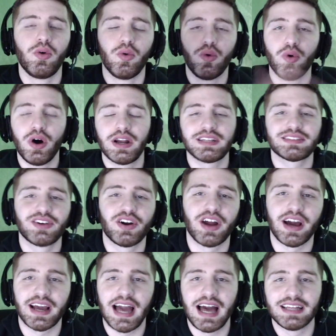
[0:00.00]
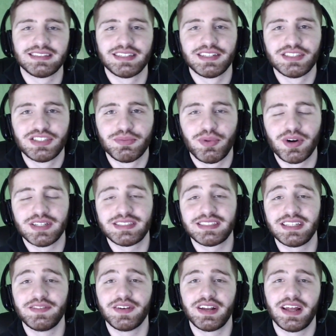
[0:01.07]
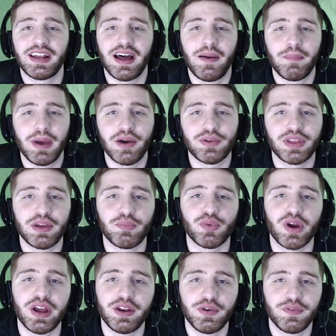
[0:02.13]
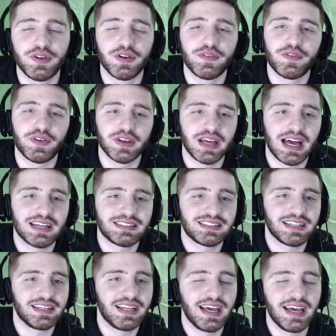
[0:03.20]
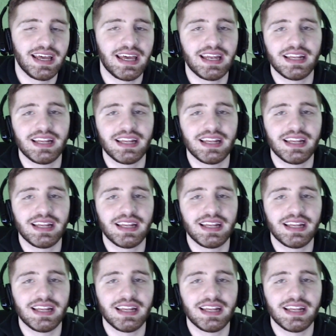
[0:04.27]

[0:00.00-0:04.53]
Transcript: What is going on, guys? It is your boy Steven, and I'm back with a brand new video for you guys today.